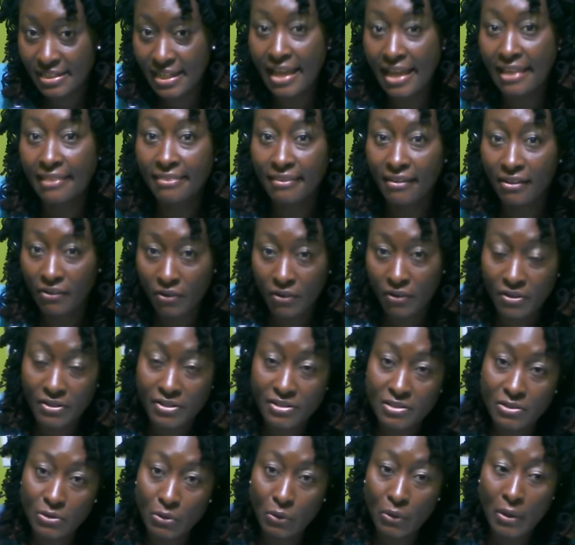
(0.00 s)
and they're
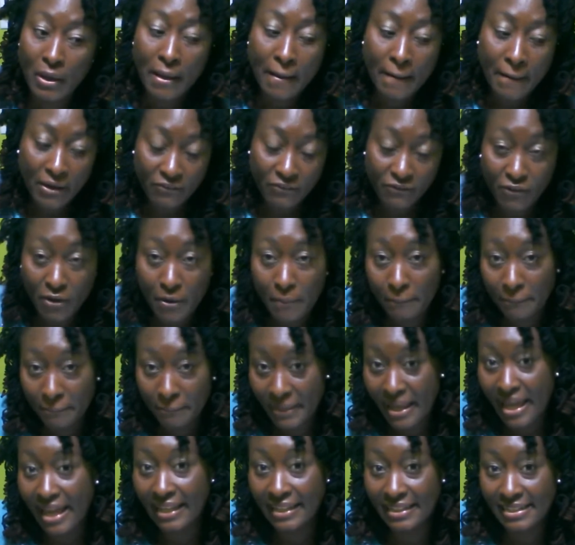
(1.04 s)
also from
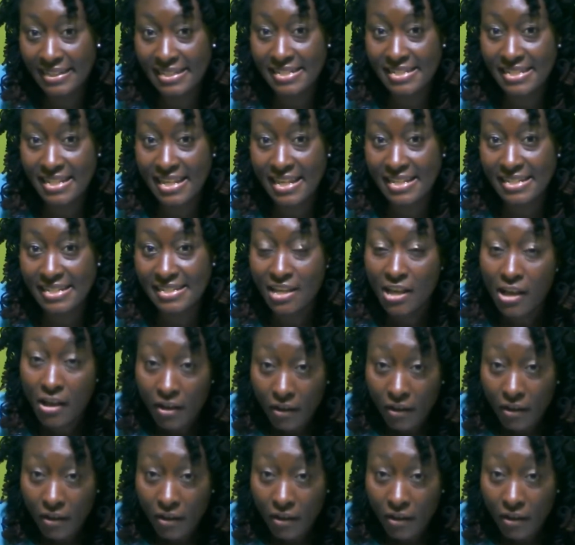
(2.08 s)
Black descent.